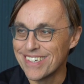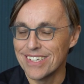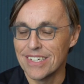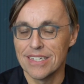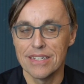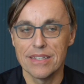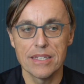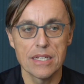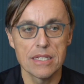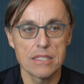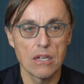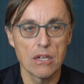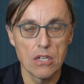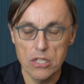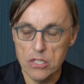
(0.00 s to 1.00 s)

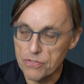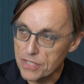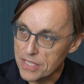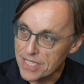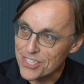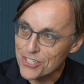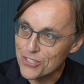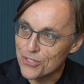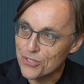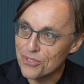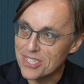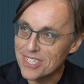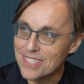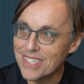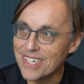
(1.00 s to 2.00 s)
There's a lot of attention to
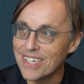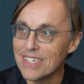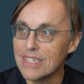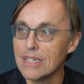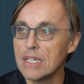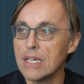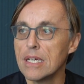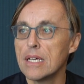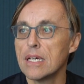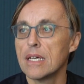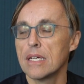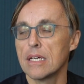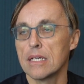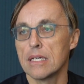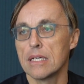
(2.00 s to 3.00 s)
detail
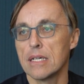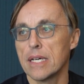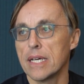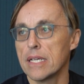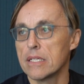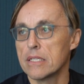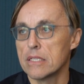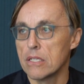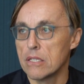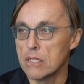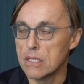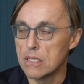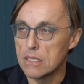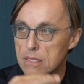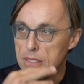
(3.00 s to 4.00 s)
and
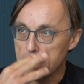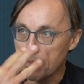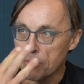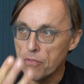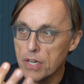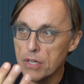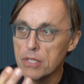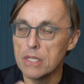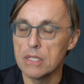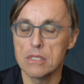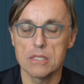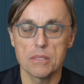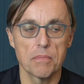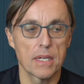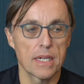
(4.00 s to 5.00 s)
some very
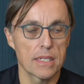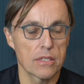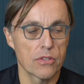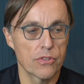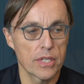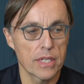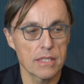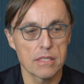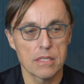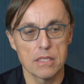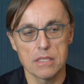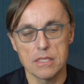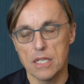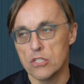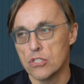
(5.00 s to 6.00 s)
smart
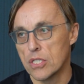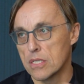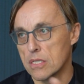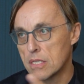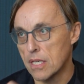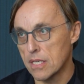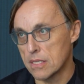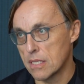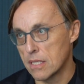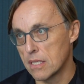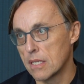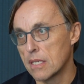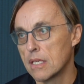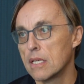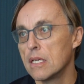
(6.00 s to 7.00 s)
things, such as
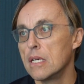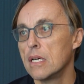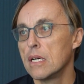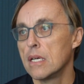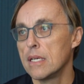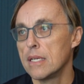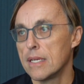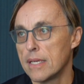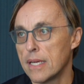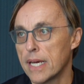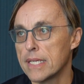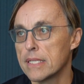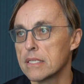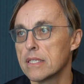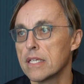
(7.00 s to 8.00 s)
yesterday
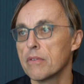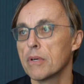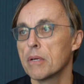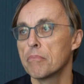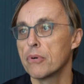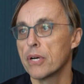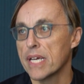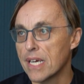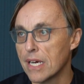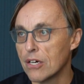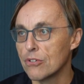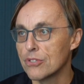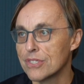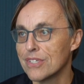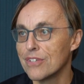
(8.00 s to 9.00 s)
night, there were
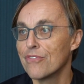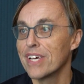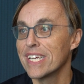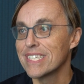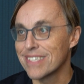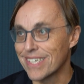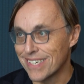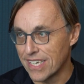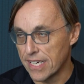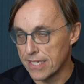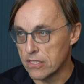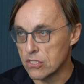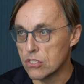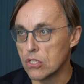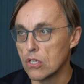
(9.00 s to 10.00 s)
breakout events at
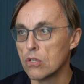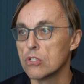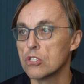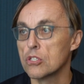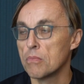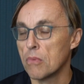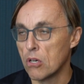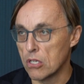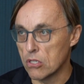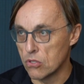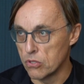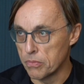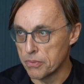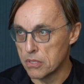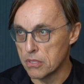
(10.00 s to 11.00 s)
night, so smaller
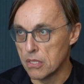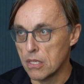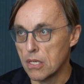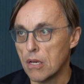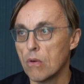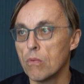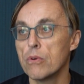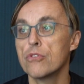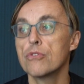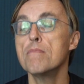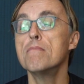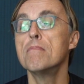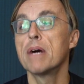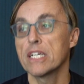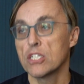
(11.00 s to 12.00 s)
groups with
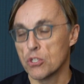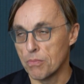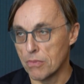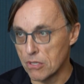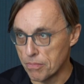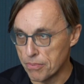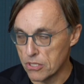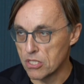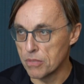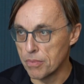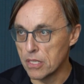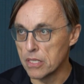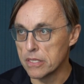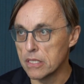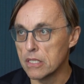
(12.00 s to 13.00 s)
much more
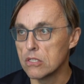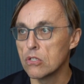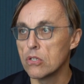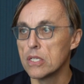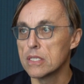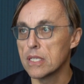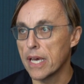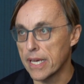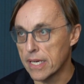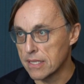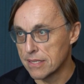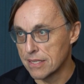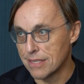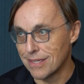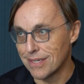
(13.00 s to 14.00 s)
possibility to
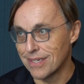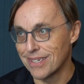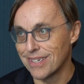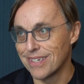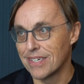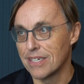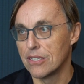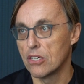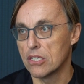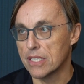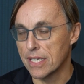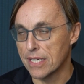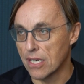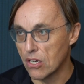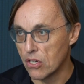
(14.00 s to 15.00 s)
interact, not
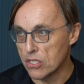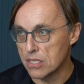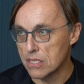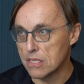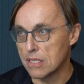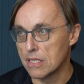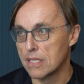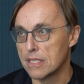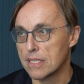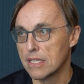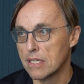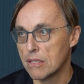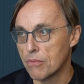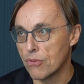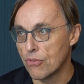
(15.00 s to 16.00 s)
getting lost in a
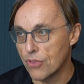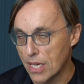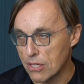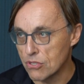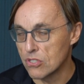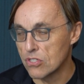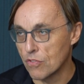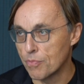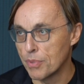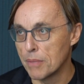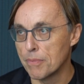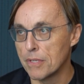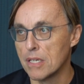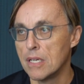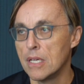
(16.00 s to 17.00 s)
dinner with thousands of
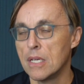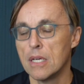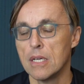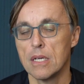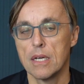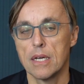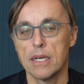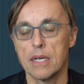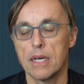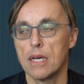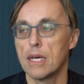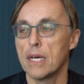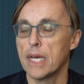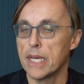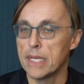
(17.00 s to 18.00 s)
people.
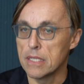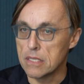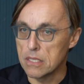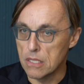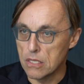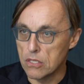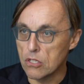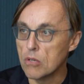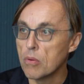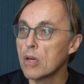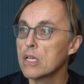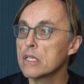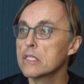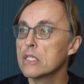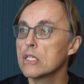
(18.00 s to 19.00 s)
And the
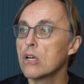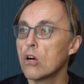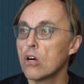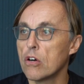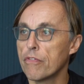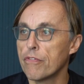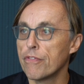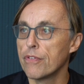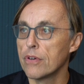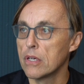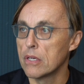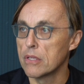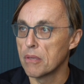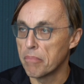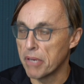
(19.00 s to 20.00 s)
quality of
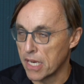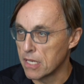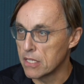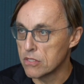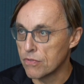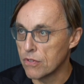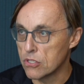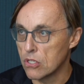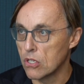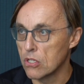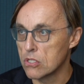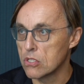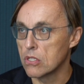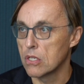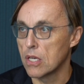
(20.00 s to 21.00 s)
the panels was
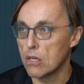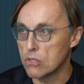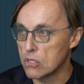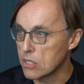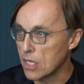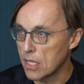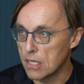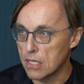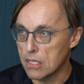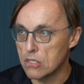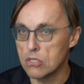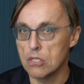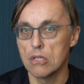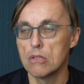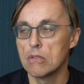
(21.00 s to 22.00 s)
also outstanding.
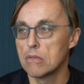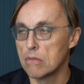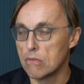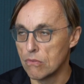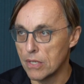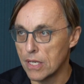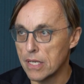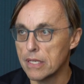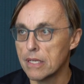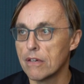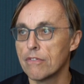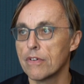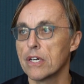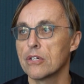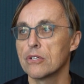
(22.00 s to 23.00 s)
So really
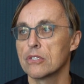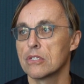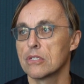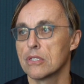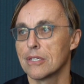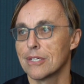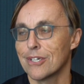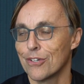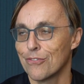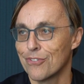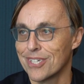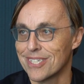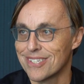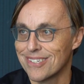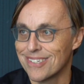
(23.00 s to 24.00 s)
a very good
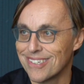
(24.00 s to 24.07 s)
conference.